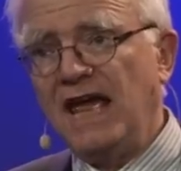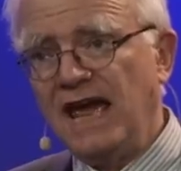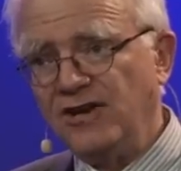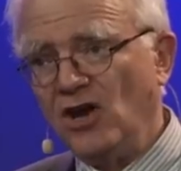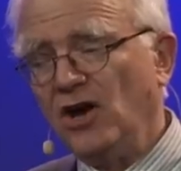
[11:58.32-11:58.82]

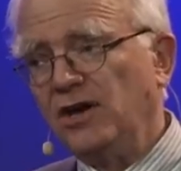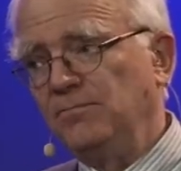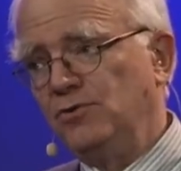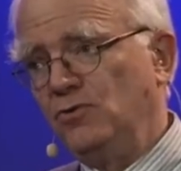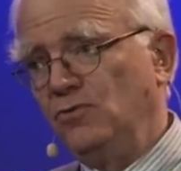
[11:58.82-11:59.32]
had not
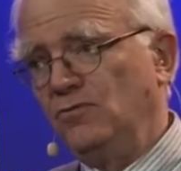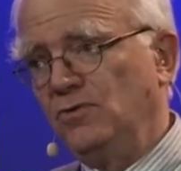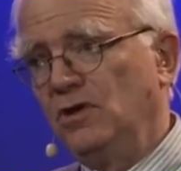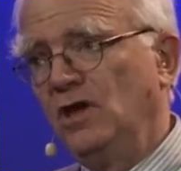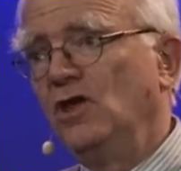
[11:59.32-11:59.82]

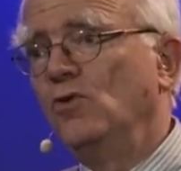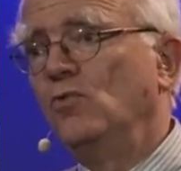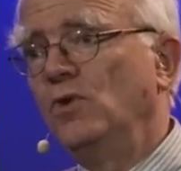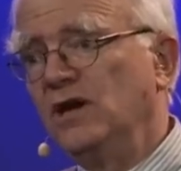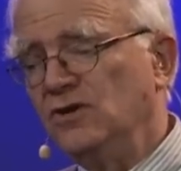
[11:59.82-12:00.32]
improved.
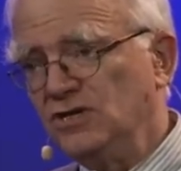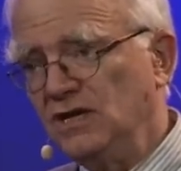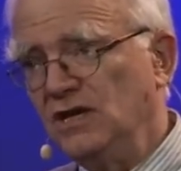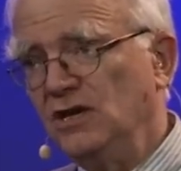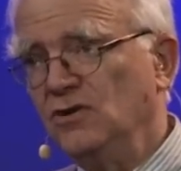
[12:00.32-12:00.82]
We
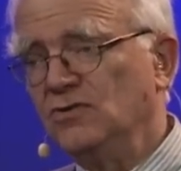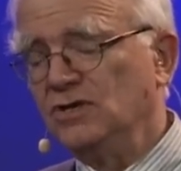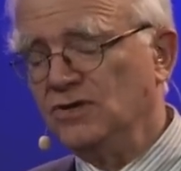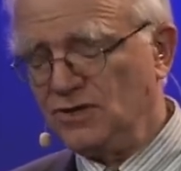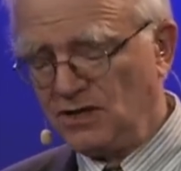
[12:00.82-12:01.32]
continued
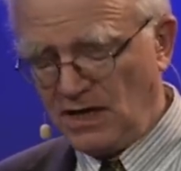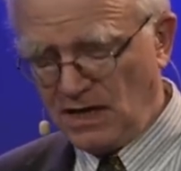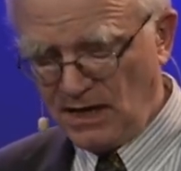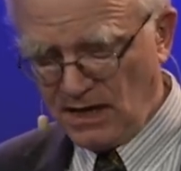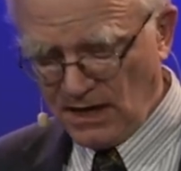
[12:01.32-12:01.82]
to see